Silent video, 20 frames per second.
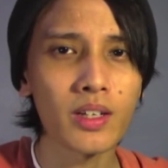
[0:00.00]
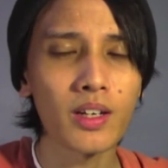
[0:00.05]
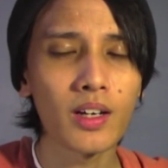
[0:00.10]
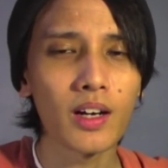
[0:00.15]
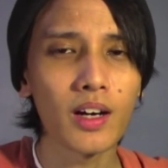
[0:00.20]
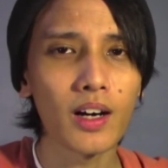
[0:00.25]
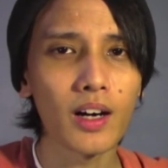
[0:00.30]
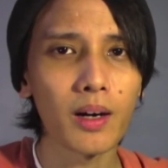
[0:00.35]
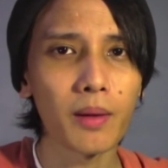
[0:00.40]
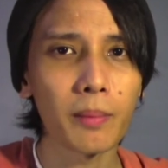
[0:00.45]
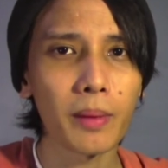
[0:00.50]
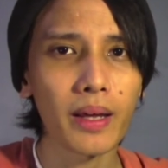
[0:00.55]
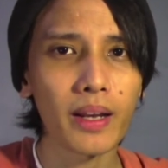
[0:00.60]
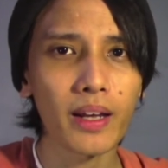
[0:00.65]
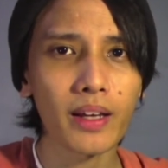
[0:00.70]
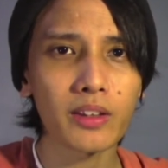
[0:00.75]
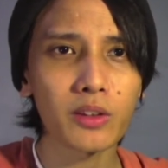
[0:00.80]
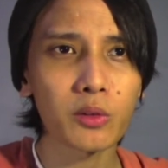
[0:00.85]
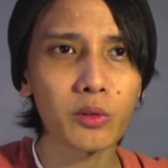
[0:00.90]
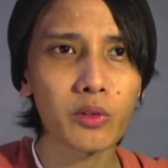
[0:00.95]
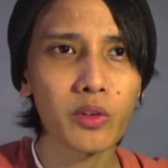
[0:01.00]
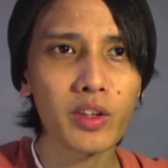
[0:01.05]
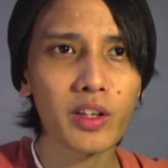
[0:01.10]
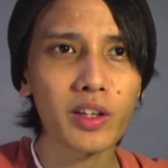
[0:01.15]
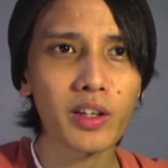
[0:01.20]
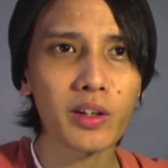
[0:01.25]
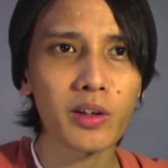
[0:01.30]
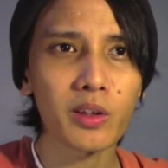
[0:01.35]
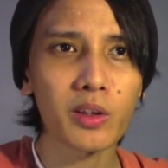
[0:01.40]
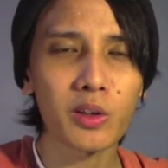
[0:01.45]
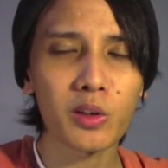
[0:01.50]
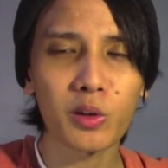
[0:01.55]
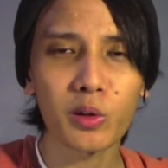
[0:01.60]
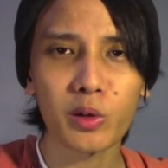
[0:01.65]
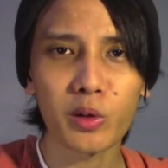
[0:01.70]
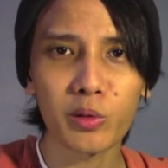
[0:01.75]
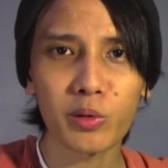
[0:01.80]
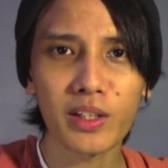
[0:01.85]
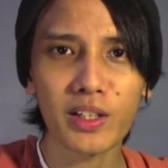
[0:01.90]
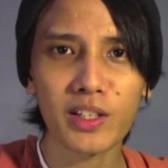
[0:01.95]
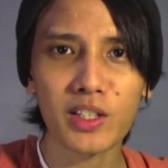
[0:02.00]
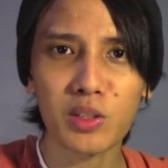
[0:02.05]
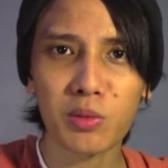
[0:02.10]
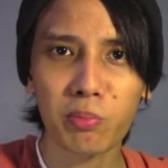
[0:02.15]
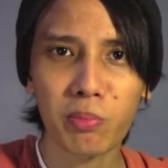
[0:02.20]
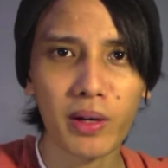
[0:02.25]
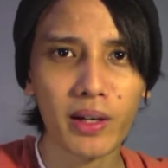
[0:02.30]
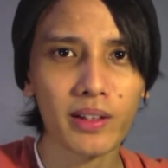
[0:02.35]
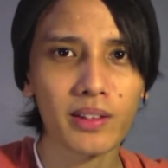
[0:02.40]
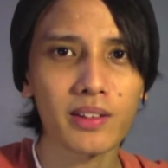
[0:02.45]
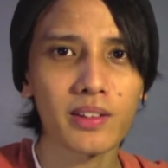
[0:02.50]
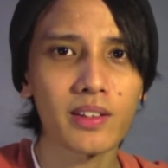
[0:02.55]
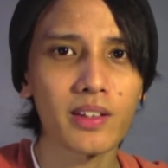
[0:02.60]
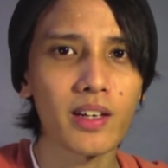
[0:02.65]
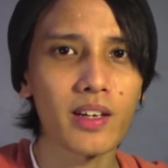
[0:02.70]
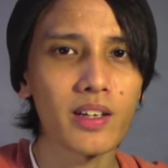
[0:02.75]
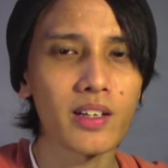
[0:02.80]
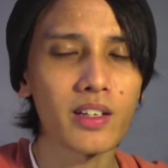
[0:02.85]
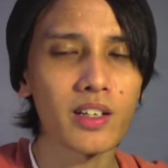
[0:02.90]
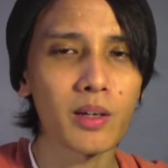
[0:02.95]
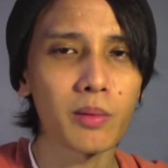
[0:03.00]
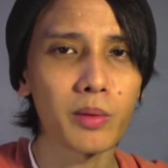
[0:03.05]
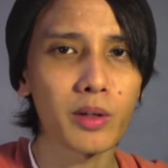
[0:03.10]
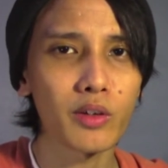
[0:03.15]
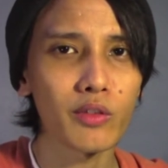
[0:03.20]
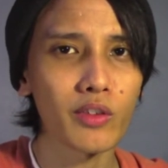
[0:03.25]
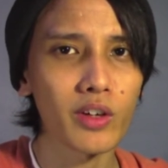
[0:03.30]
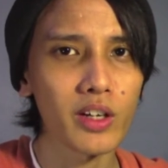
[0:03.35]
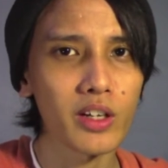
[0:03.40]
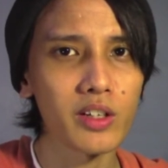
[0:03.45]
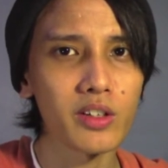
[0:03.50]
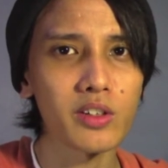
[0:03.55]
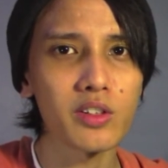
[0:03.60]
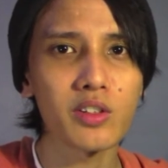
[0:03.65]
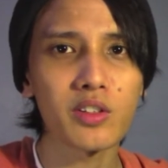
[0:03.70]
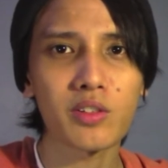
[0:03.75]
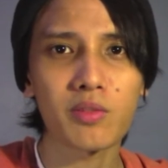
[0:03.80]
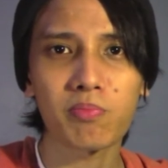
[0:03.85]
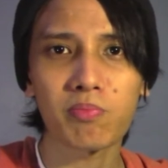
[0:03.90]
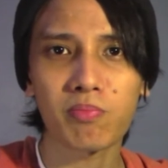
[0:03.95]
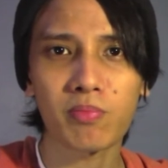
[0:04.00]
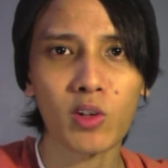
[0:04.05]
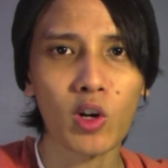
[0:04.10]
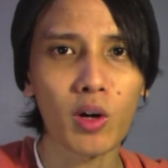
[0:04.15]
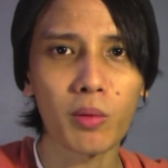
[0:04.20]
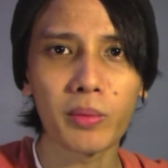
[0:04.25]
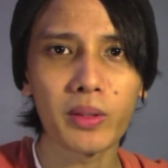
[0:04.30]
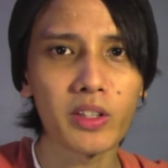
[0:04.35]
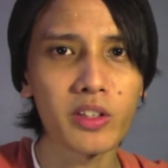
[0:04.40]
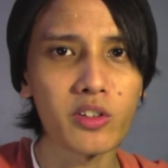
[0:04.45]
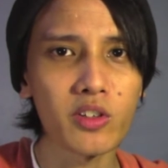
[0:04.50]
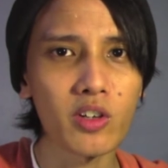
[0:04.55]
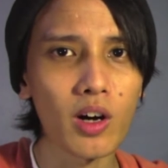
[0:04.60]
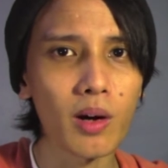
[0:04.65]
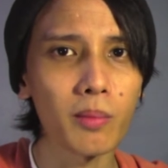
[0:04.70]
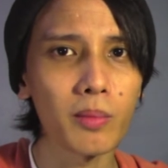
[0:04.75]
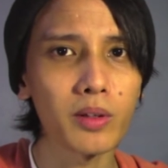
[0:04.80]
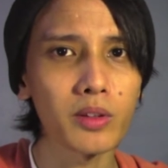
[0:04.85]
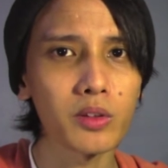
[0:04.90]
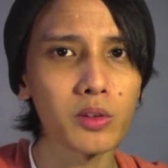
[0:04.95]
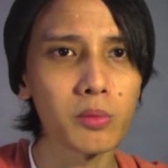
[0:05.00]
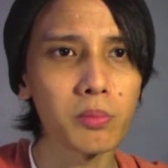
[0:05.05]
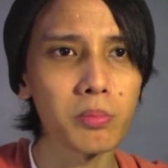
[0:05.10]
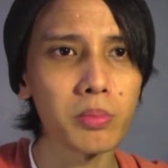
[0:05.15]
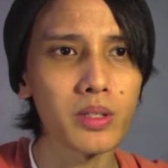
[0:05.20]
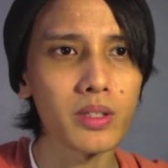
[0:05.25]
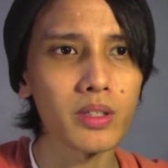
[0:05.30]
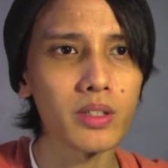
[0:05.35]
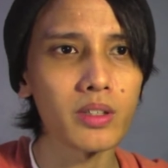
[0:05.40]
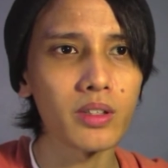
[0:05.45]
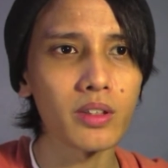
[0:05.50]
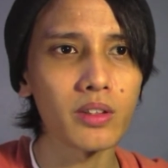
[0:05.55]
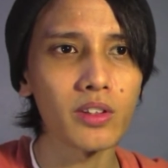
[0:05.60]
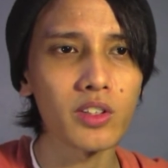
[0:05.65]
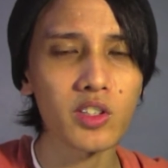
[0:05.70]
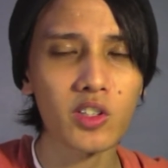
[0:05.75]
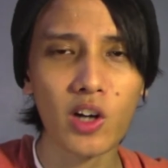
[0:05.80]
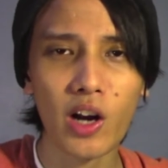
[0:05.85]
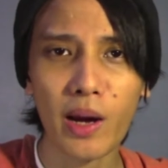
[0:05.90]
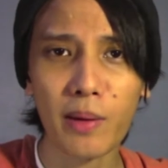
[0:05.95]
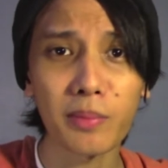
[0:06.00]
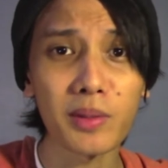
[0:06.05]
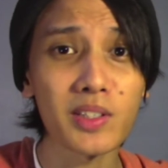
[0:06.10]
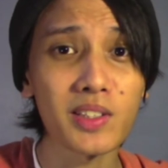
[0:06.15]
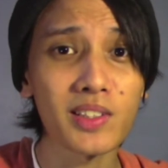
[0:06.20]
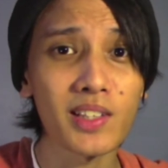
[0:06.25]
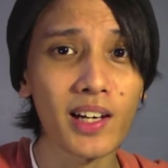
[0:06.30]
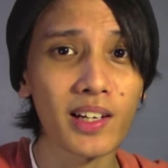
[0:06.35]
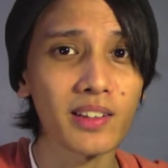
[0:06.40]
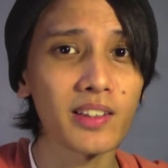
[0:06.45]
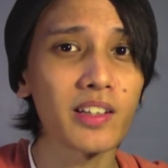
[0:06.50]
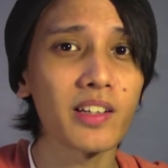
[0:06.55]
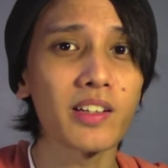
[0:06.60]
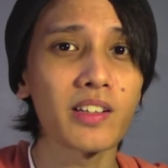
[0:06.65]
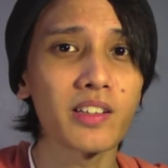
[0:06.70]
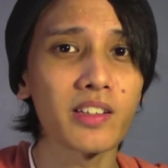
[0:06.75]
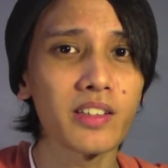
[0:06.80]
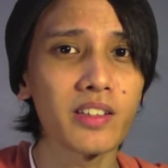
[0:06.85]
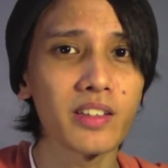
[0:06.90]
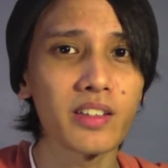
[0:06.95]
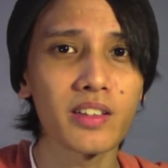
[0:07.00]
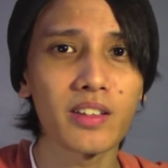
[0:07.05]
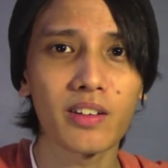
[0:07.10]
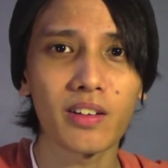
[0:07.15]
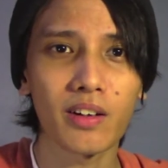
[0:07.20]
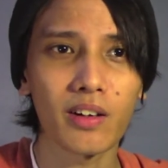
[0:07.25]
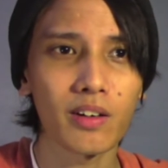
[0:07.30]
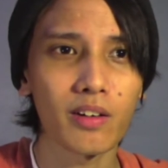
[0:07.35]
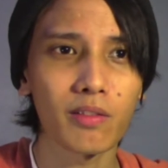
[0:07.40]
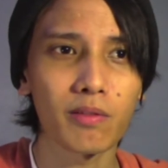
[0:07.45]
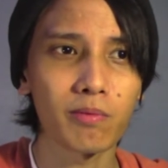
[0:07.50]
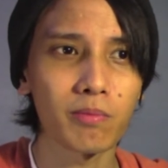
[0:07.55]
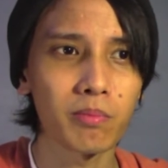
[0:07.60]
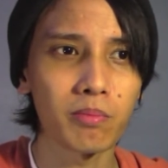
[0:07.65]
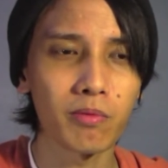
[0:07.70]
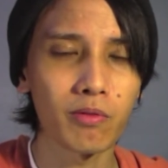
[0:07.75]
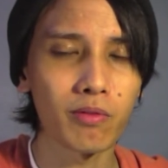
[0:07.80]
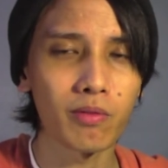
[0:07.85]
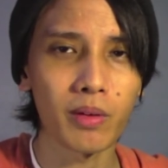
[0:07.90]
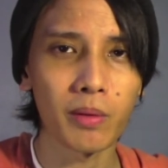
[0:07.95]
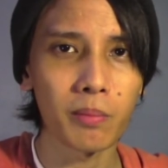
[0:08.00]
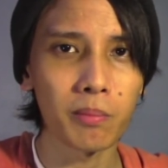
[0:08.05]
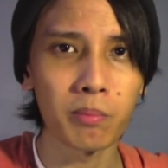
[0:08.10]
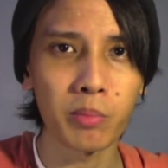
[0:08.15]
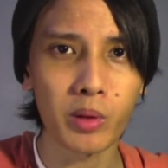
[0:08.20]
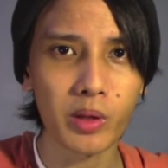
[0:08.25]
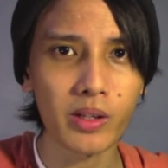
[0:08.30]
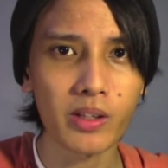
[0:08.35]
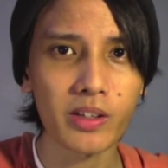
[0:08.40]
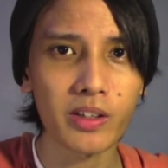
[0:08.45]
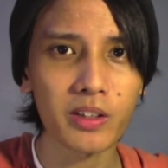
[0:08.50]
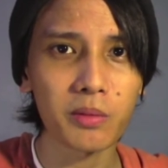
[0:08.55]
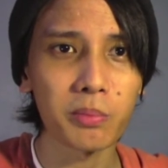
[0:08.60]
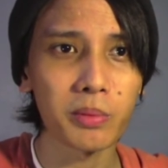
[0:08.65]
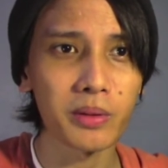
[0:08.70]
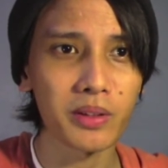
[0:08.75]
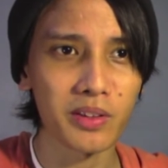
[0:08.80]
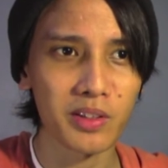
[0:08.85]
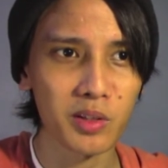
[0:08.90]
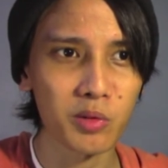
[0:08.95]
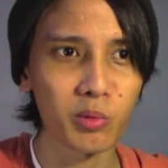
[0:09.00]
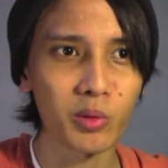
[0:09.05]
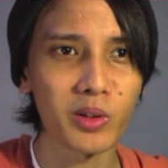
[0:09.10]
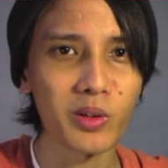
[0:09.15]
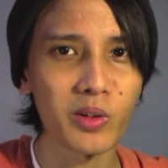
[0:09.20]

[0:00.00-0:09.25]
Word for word: And I don't think, you know, you would expect a coming-of-age comedy drama to be described as technically brilliant, but this one